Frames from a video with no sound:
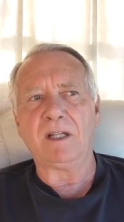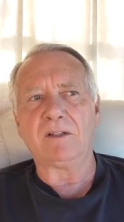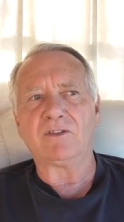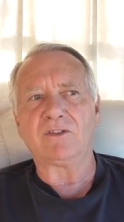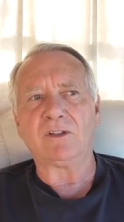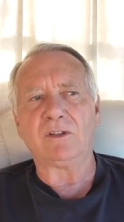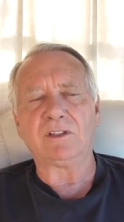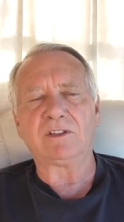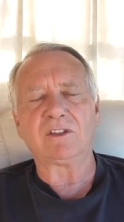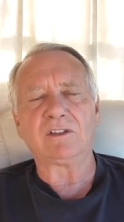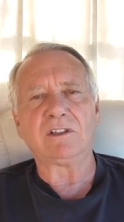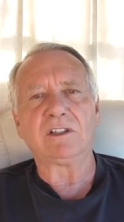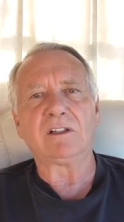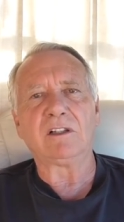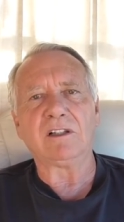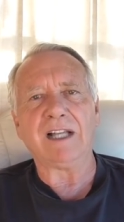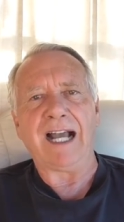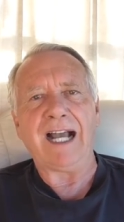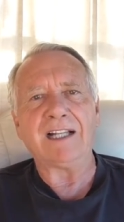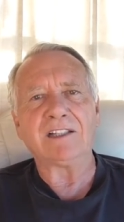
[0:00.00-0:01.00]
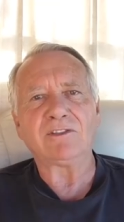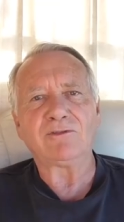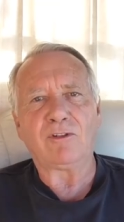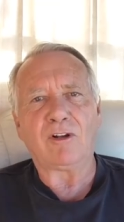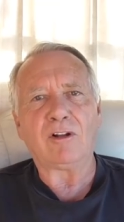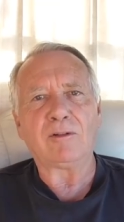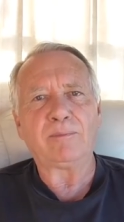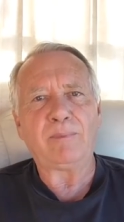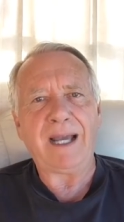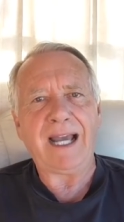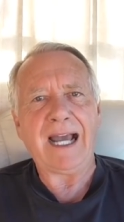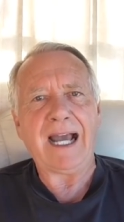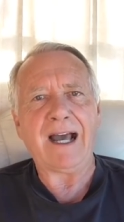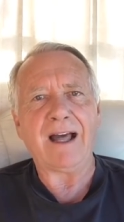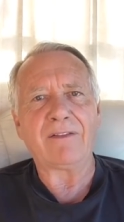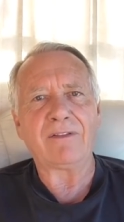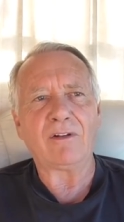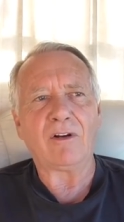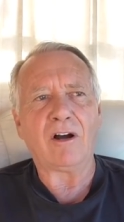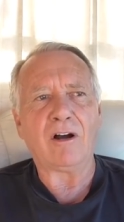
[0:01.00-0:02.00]
So it's a little asphalt
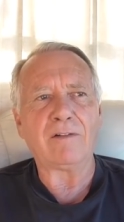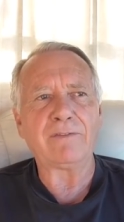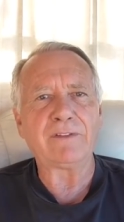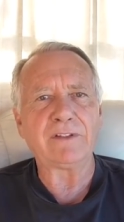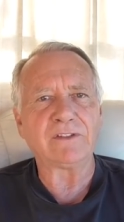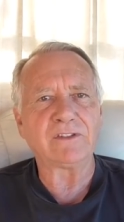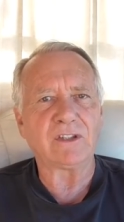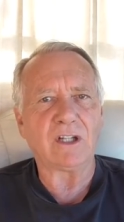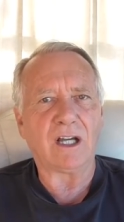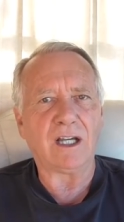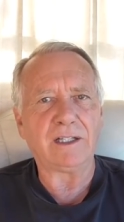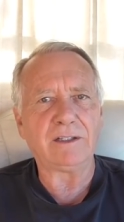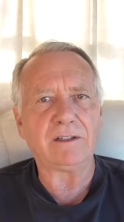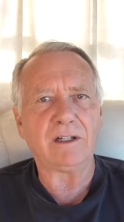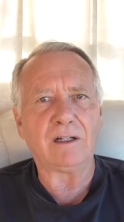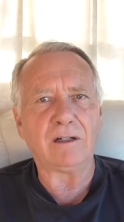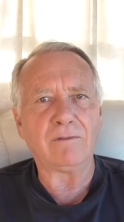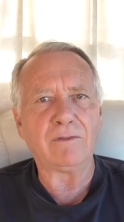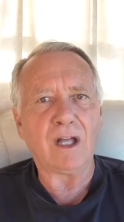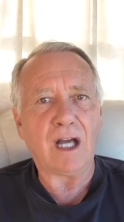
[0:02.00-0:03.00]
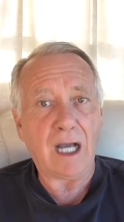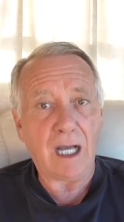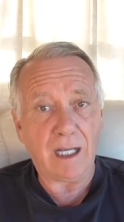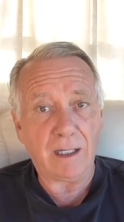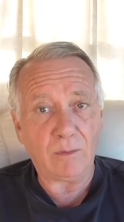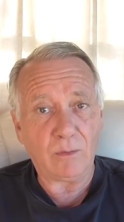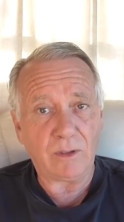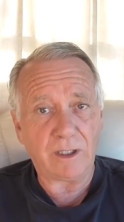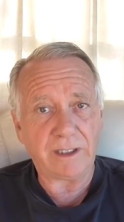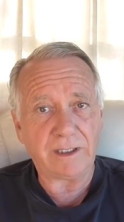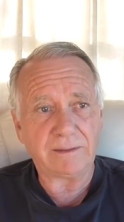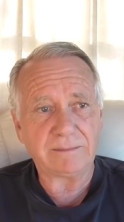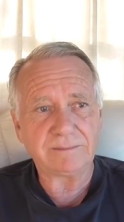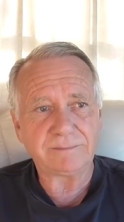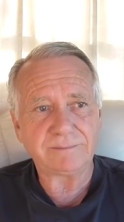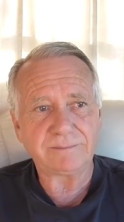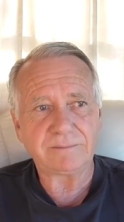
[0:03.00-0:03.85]
path off the side of the highway.